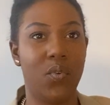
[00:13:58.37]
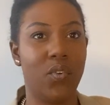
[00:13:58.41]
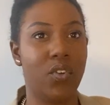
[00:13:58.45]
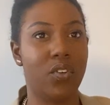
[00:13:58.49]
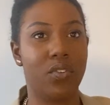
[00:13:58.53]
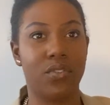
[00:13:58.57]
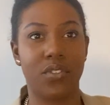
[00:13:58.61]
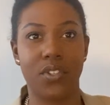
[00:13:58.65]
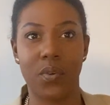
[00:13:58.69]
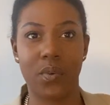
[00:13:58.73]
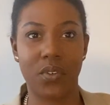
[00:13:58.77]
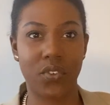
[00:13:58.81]
you're
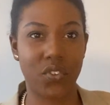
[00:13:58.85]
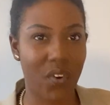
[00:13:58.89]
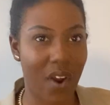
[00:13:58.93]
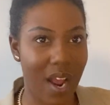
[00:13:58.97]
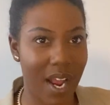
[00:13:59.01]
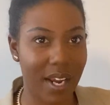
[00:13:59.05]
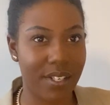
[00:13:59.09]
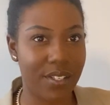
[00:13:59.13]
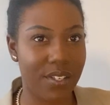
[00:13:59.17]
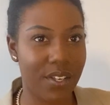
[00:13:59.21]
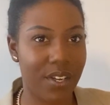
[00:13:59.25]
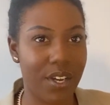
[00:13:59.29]
so
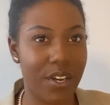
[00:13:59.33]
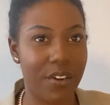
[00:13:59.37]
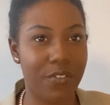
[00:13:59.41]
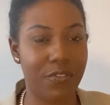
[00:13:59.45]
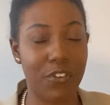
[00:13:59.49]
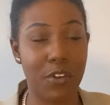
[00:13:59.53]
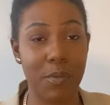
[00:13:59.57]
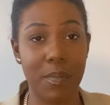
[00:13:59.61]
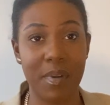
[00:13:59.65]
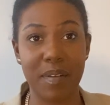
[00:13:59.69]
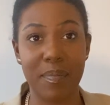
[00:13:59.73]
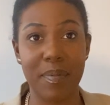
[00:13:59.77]
attractive,
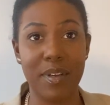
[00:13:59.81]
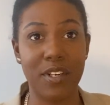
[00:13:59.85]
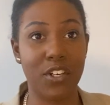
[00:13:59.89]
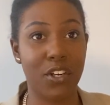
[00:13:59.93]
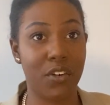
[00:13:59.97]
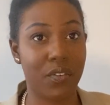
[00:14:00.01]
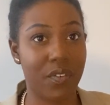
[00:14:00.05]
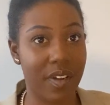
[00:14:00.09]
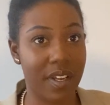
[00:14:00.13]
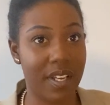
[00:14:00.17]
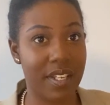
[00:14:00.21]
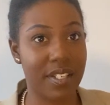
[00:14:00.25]
you make me
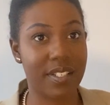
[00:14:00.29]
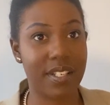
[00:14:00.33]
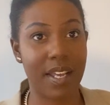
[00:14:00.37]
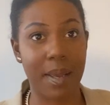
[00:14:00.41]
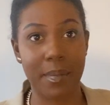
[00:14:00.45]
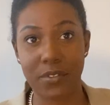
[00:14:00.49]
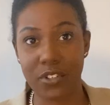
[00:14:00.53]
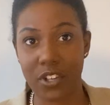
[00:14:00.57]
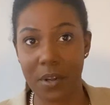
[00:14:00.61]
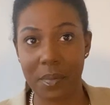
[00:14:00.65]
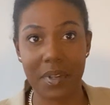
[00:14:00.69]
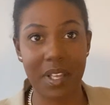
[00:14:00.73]
nervous, I'm
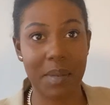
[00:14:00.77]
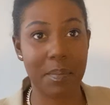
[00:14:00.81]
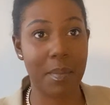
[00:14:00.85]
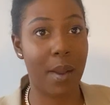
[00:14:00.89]
stumbling